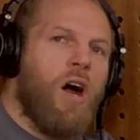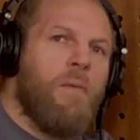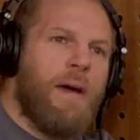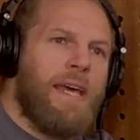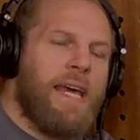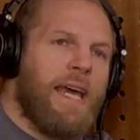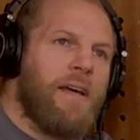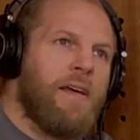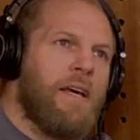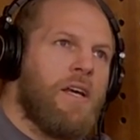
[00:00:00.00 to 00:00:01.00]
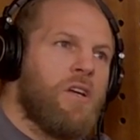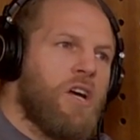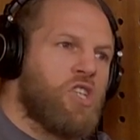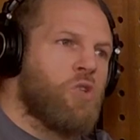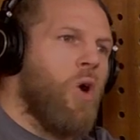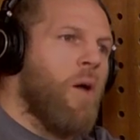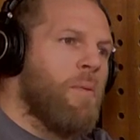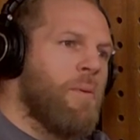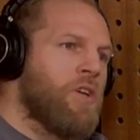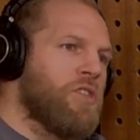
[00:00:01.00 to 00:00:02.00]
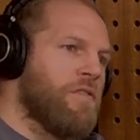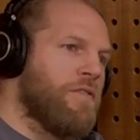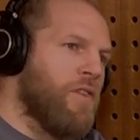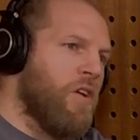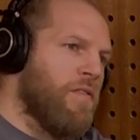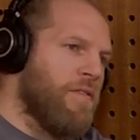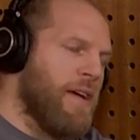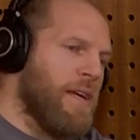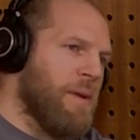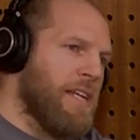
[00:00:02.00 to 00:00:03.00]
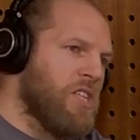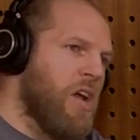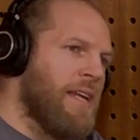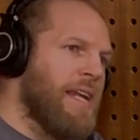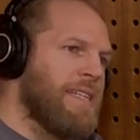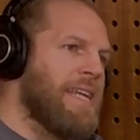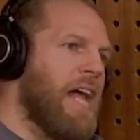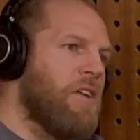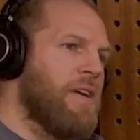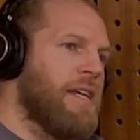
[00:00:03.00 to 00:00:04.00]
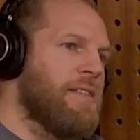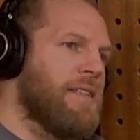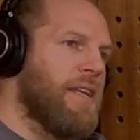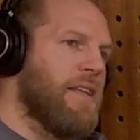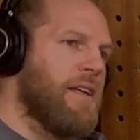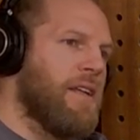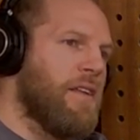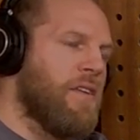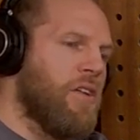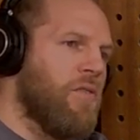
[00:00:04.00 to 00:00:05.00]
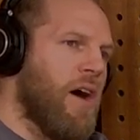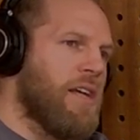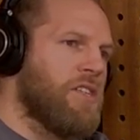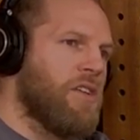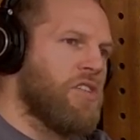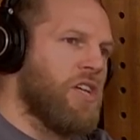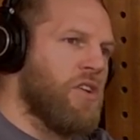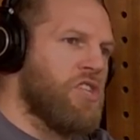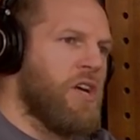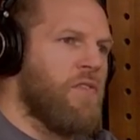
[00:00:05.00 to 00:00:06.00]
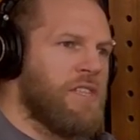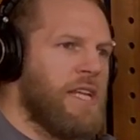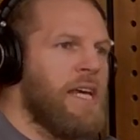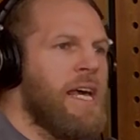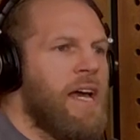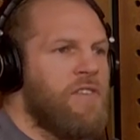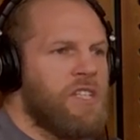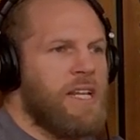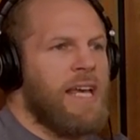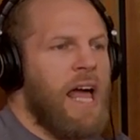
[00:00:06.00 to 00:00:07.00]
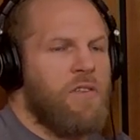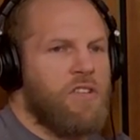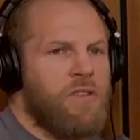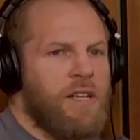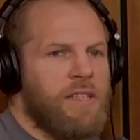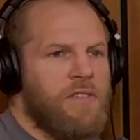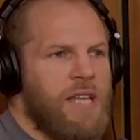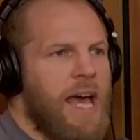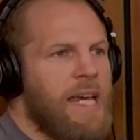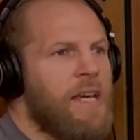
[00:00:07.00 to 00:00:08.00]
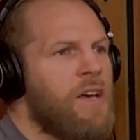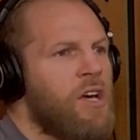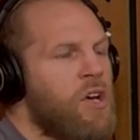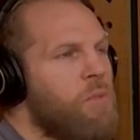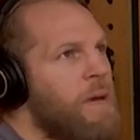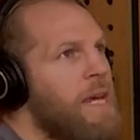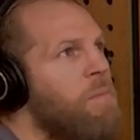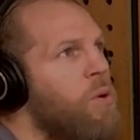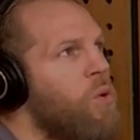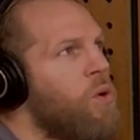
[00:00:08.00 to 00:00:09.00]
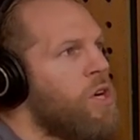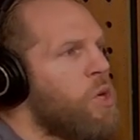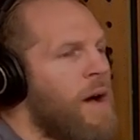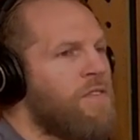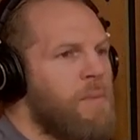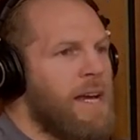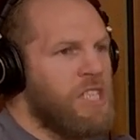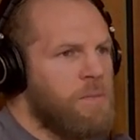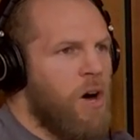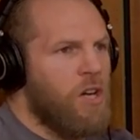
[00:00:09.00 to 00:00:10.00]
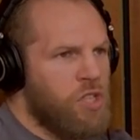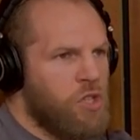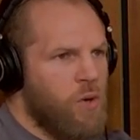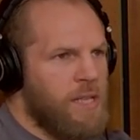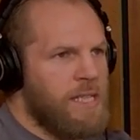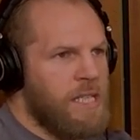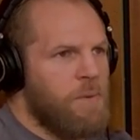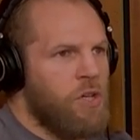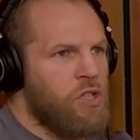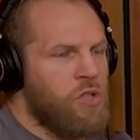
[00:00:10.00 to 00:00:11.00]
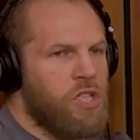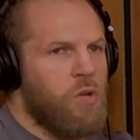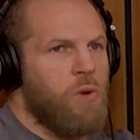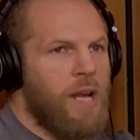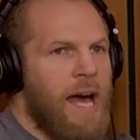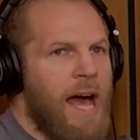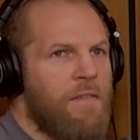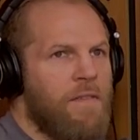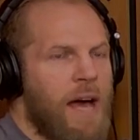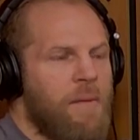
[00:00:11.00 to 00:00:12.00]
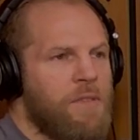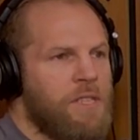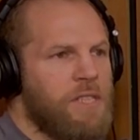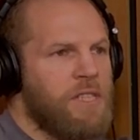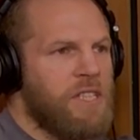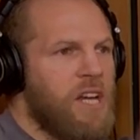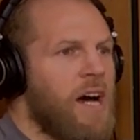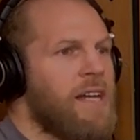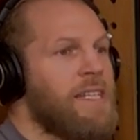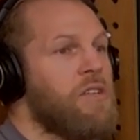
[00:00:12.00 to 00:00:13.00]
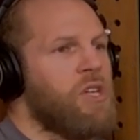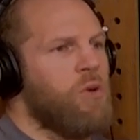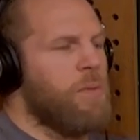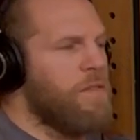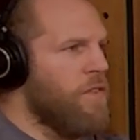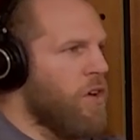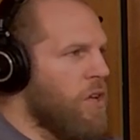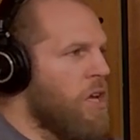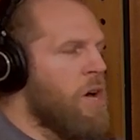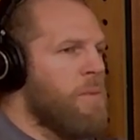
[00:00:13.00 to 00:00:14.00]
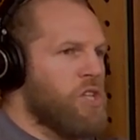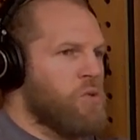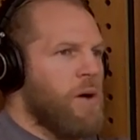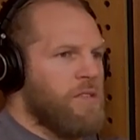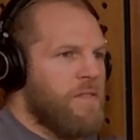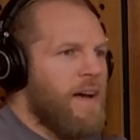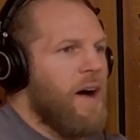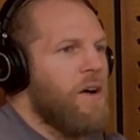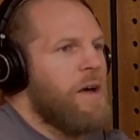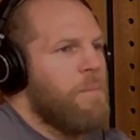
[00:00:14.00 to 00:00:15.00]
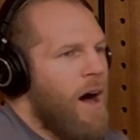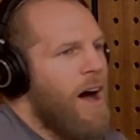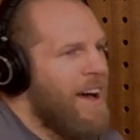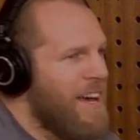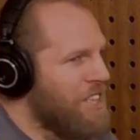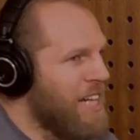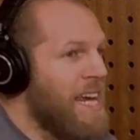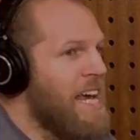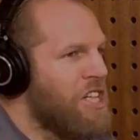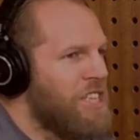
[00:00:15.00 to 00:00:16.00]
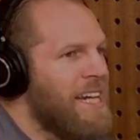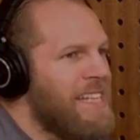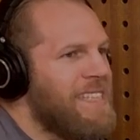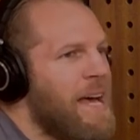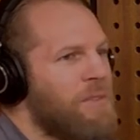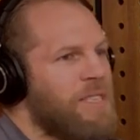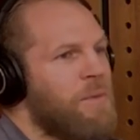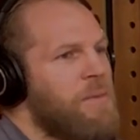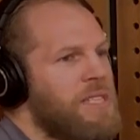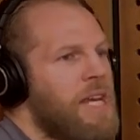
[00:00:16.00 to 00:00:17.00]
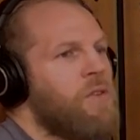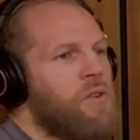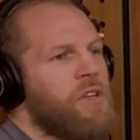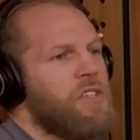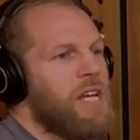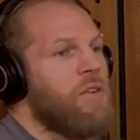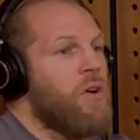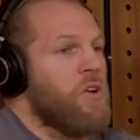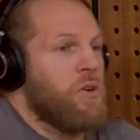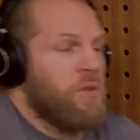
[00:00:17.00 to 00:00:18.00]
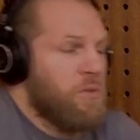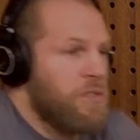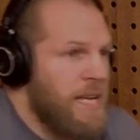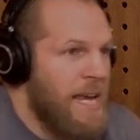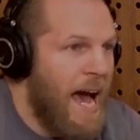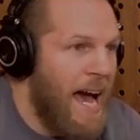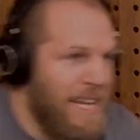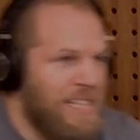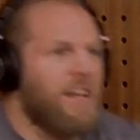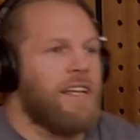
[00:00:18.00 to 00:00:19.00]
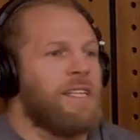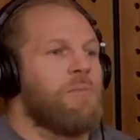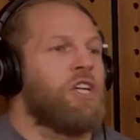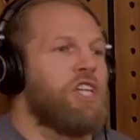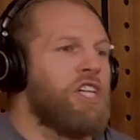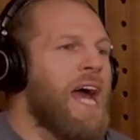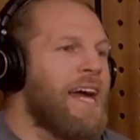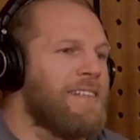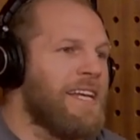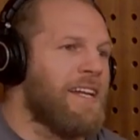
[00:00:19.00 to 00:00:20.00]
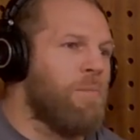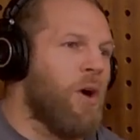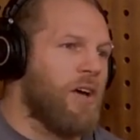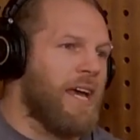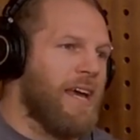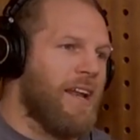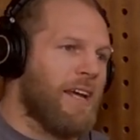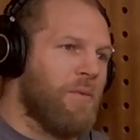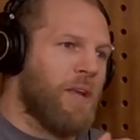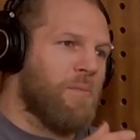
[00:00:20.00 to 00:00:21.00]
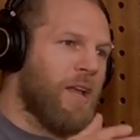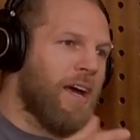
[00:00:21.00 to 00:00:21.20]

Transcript: her making a swap because of it being slightly less calories than the rice. So she, you know, she obviously, if she's in a calorie restrictive state, people, you have to make smarter choices because you still want to have that satiety, you still want to be full, but you swap stuff out. But she eats them and some of them zero noodles, and it's like someone shat in a pocket. Like I